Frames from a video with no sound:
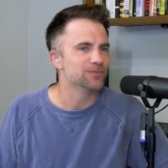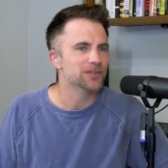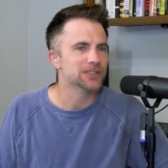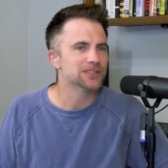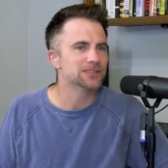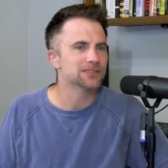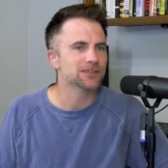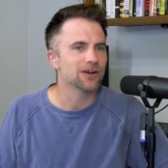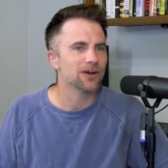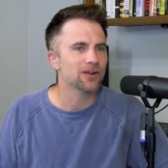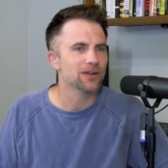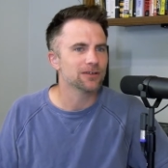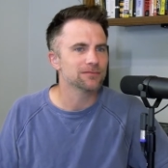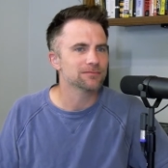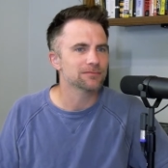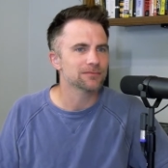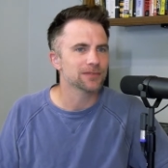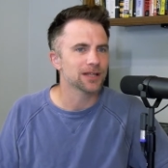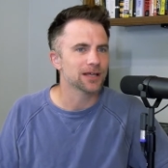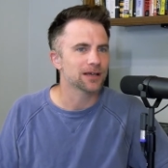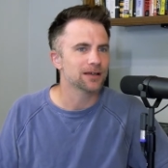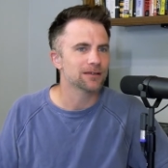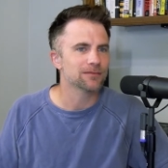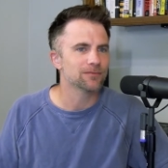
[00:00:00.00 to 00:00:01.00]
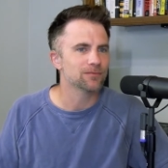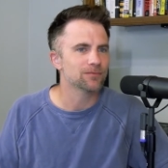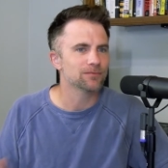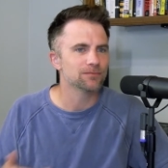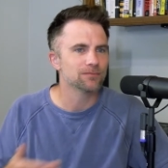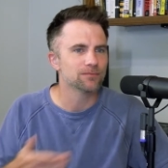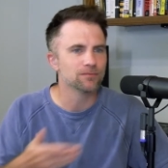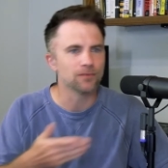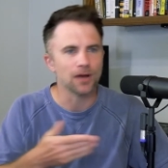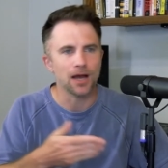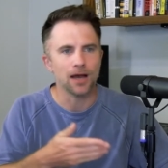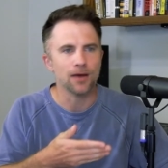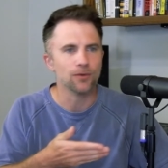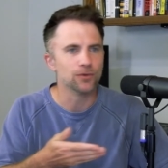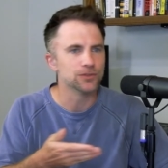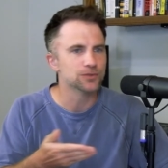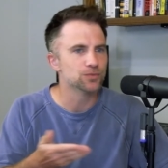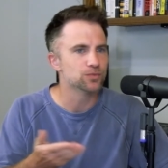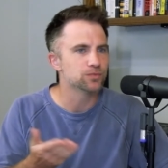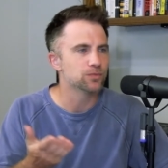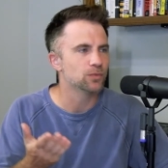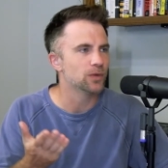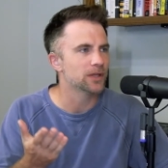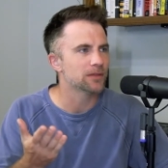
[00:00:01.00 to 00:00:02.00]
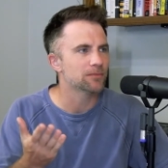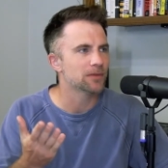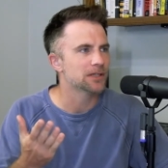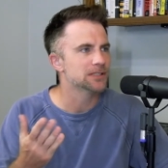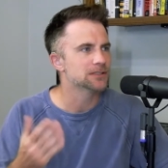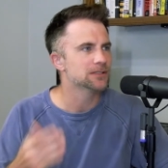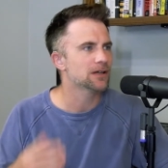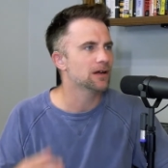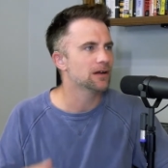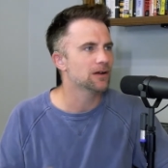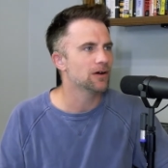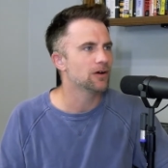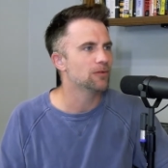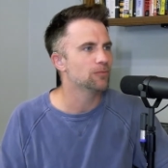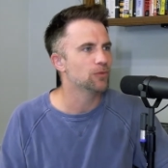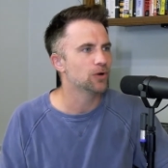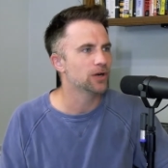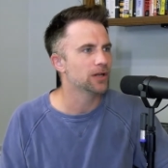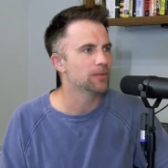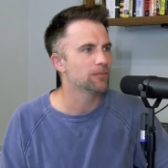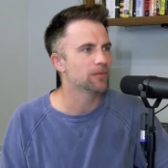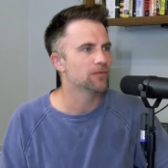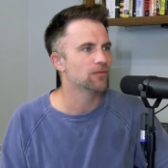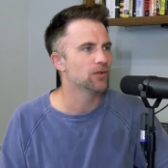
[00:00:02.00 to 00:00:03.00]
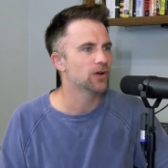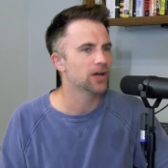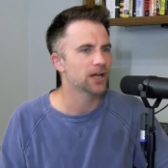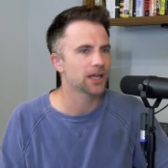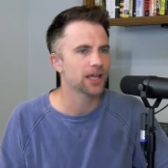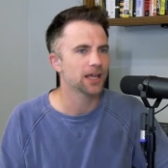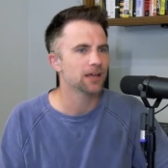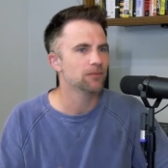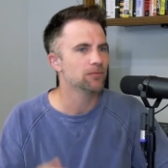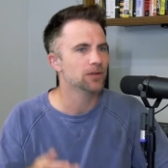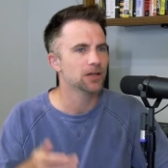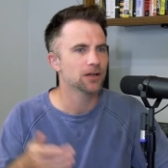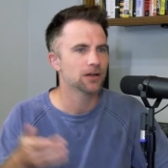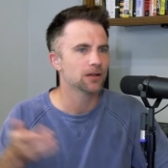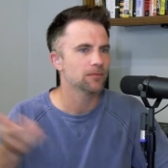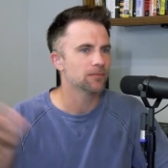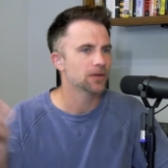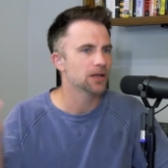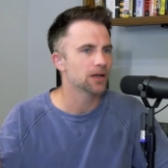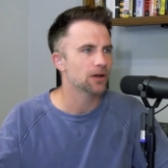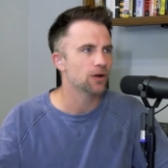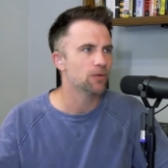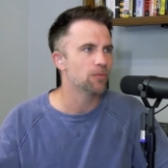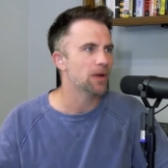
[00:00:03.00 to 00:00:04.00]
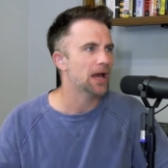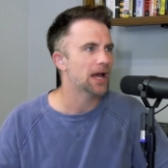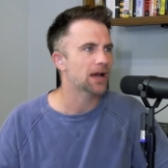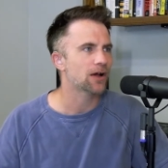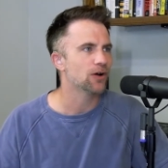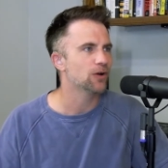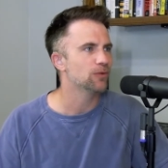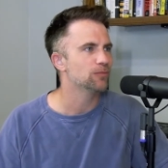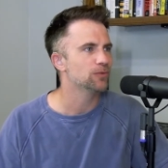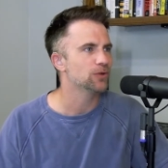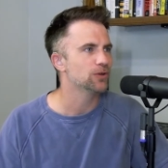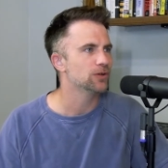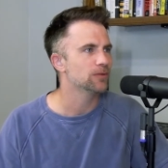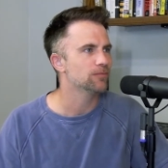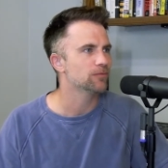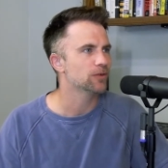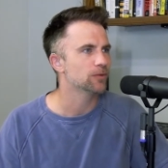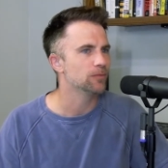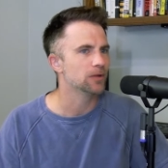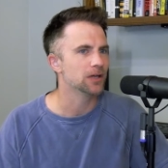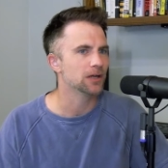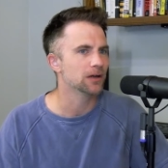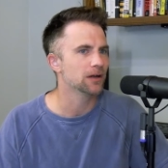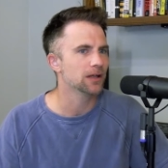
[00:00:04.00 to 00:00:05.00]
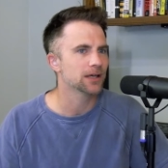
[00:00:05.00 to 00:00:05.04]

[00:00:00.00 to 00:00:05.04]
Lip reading: This is all like, I was with my son all morning before I came here, and I'm going to go back home to him from here.